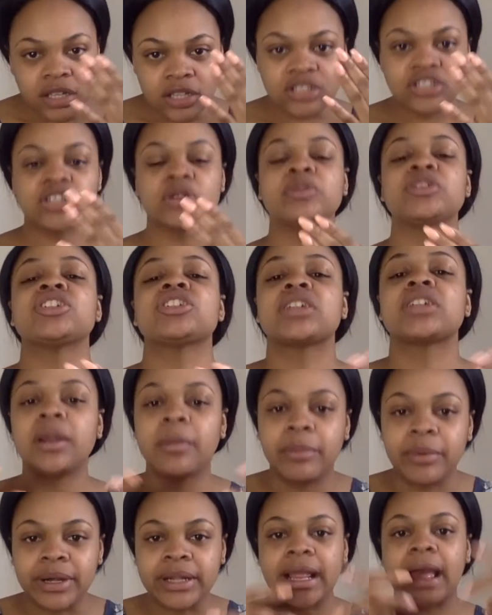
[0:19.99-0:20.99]
so we're just gonna
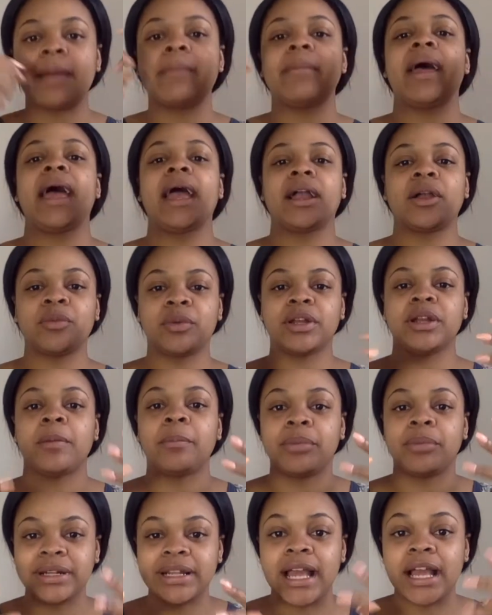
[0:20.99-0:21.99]
bring that back. We're gonna
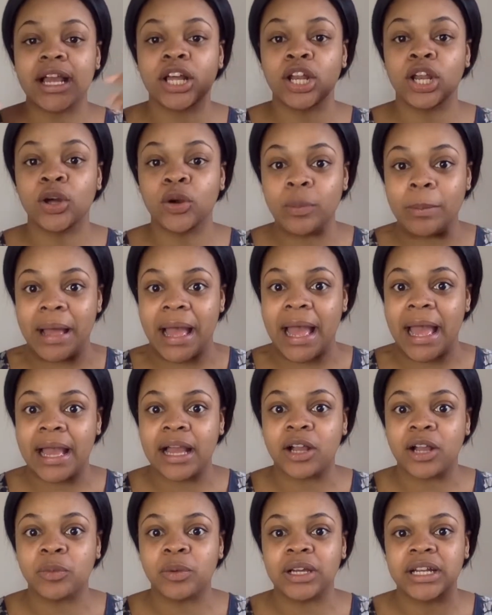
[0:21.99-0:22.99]
bring that glow back.
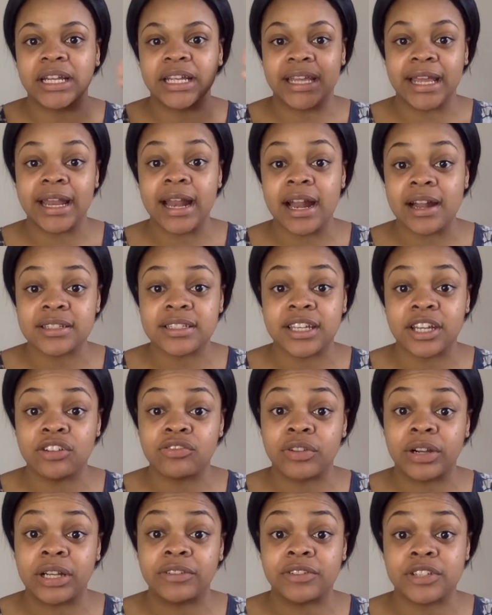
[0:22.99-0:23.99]
We're gonna get our skin
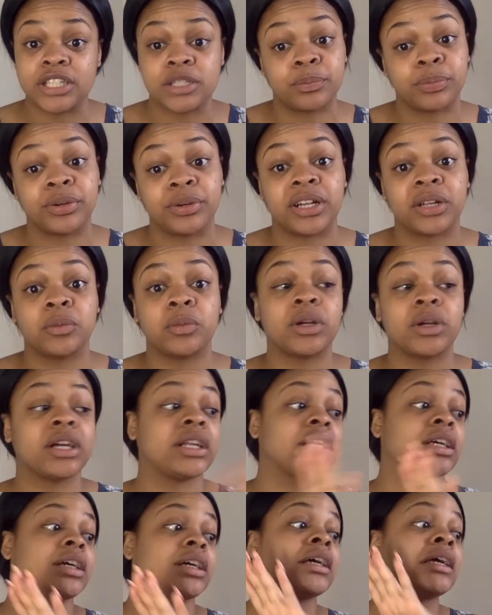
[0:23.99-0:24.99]
ready for spring. We're
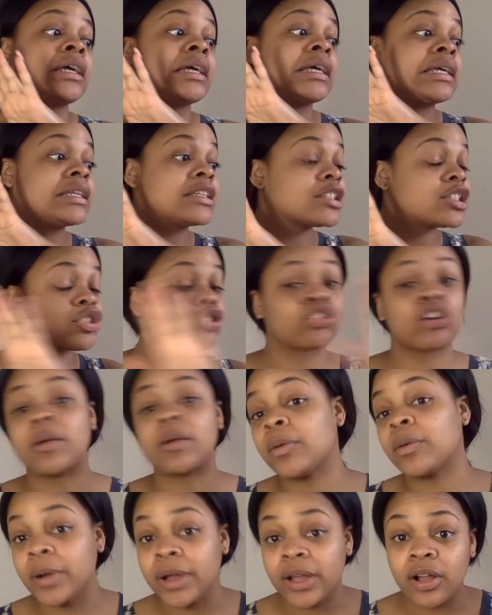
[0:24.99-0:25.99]
gonna scrub
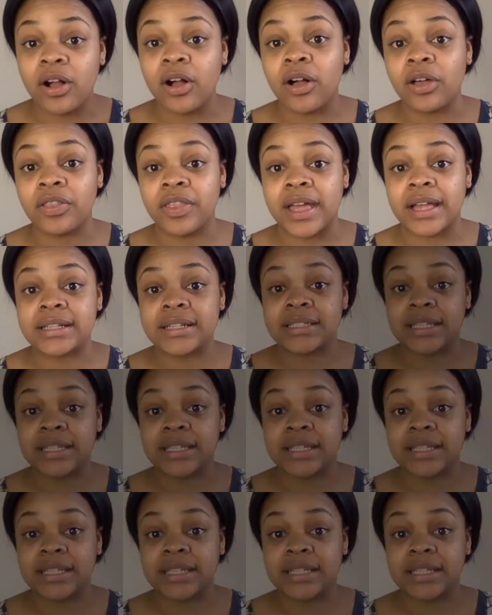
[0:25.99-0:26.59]
away all that